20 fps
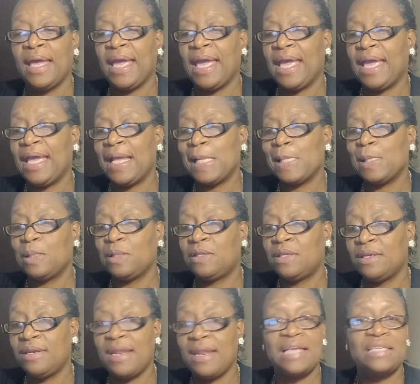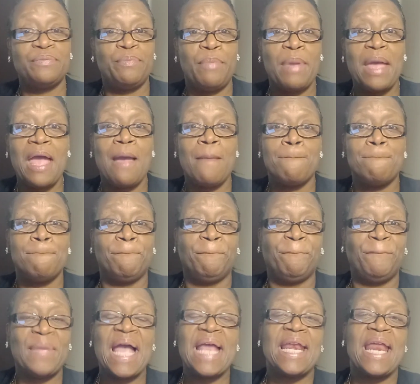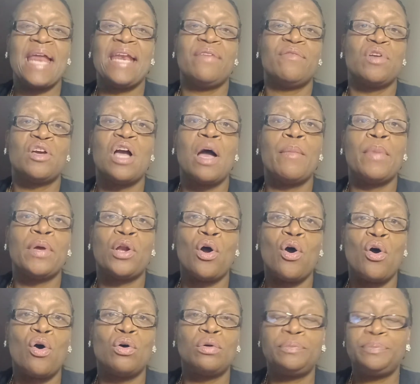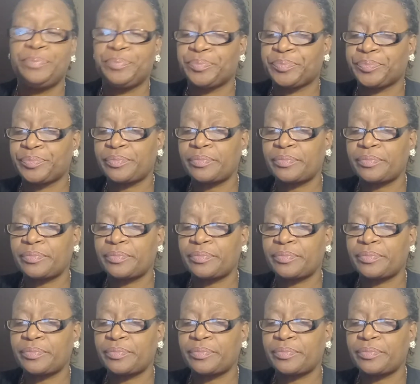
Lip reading: and the next bat might not even come at all.